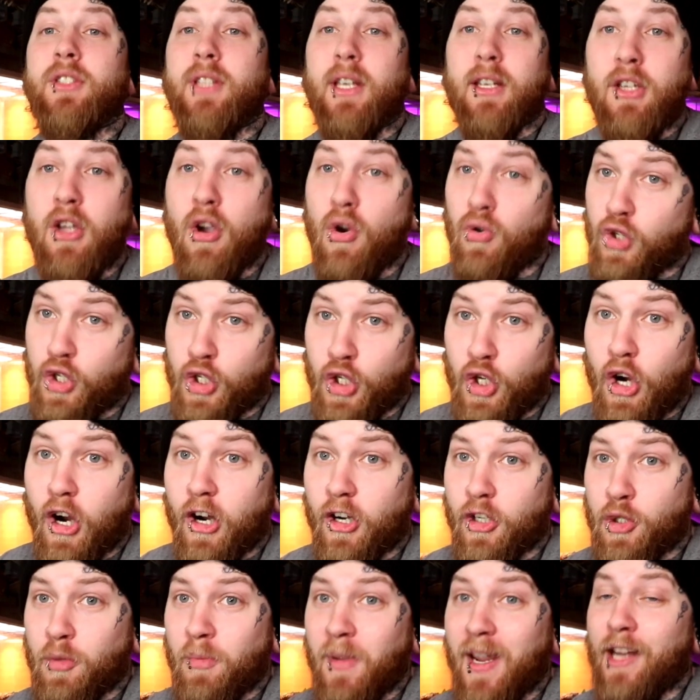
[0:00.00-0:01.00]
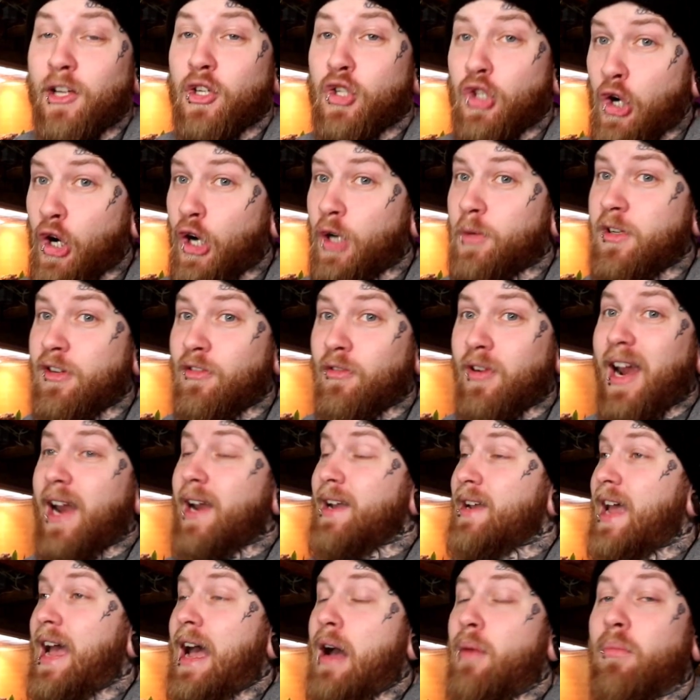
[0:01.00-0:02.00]
I was like, yo, charge me. Charge me
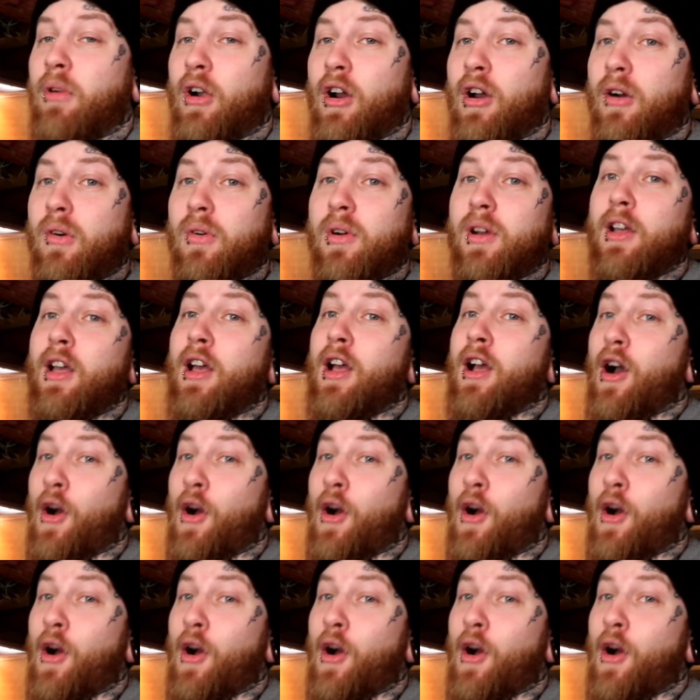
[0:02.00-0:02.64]
right now, bro.